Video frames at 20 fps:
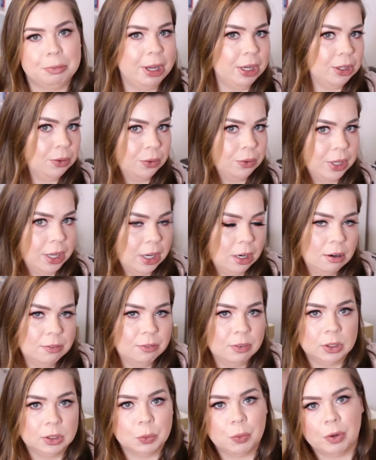manual here
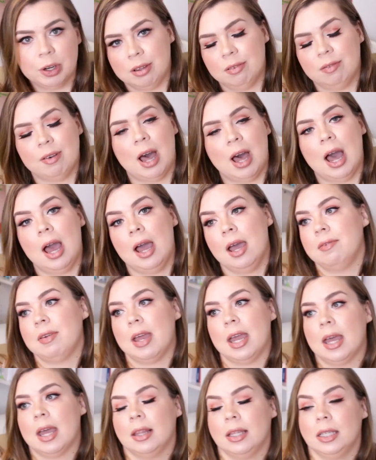for
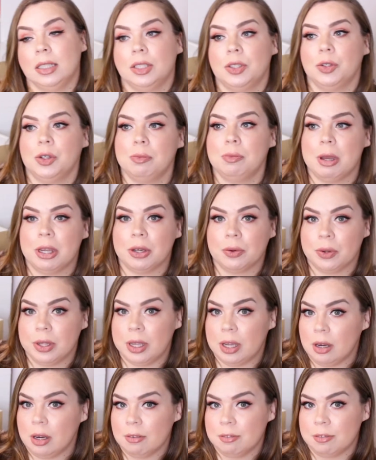$25 and the student manual
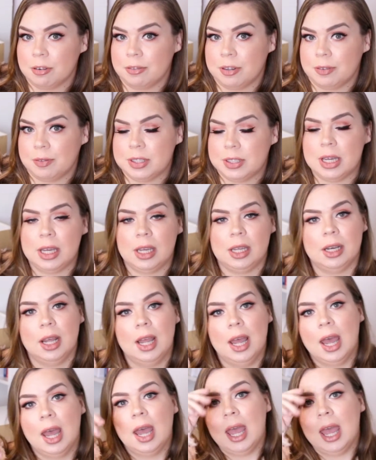here for $15